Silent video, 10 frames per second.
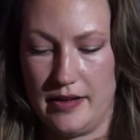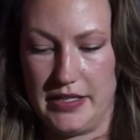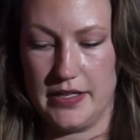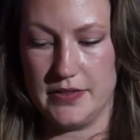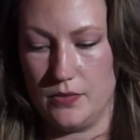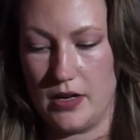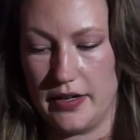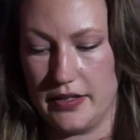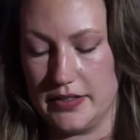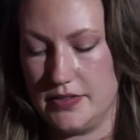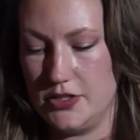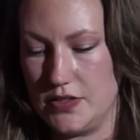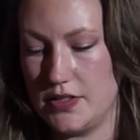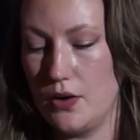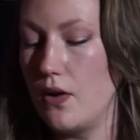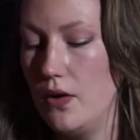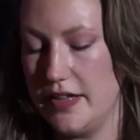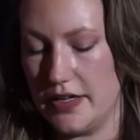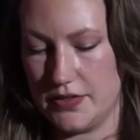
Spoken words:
because the water is just so cold there.